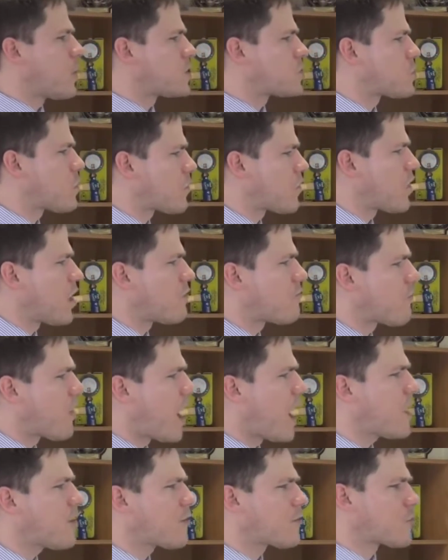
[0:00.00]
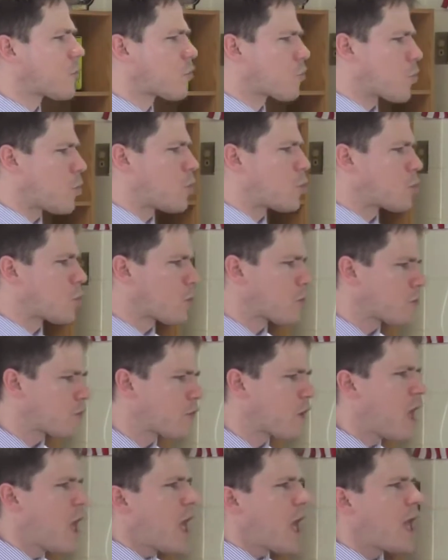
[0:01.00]
which was an advice to
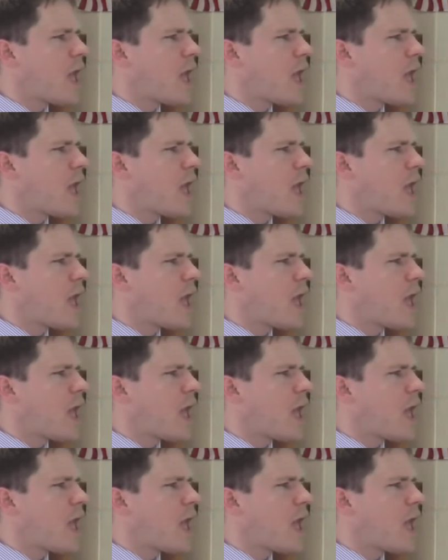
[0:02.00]
rulers,